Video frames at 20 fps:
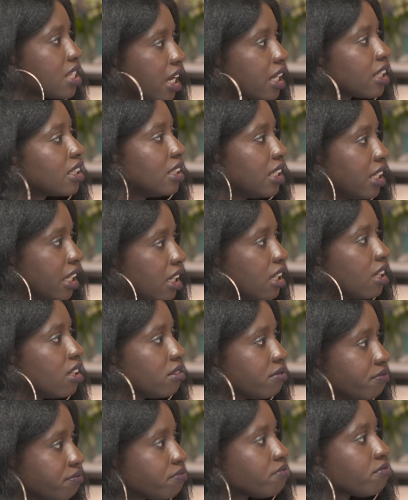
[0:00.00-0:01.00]
other mothers
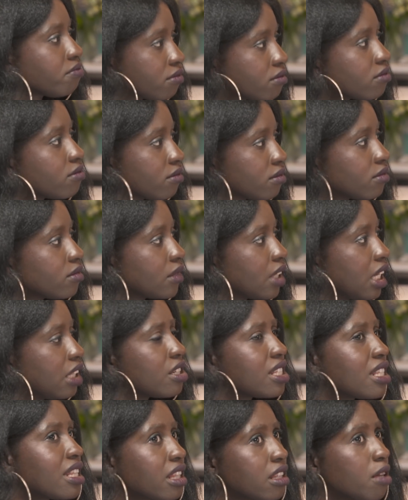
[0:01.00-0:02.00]
wouldn't have to. Yeah.
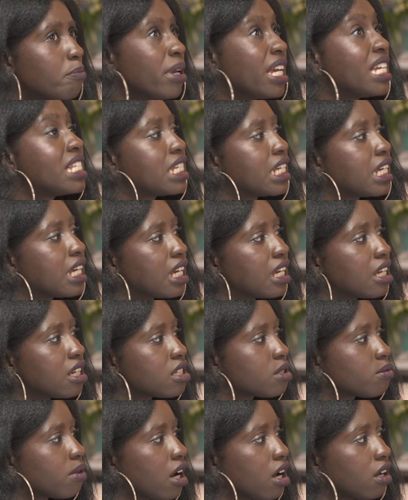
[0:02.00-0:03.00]
The pity
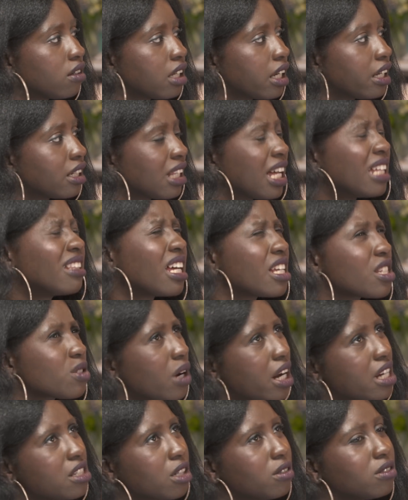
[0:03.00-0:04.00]
as well, like, and that's
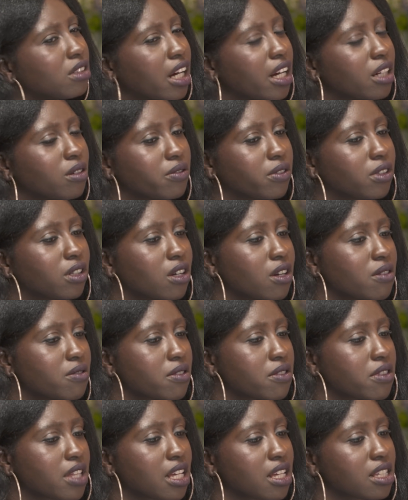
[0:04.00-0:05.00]
what I don't like with a lot of
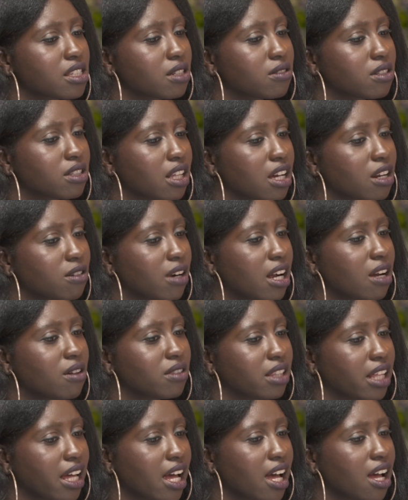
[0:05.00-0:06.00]
the things that are
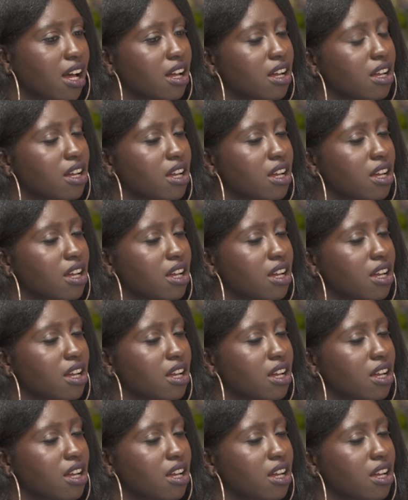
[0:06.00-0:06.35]
out there,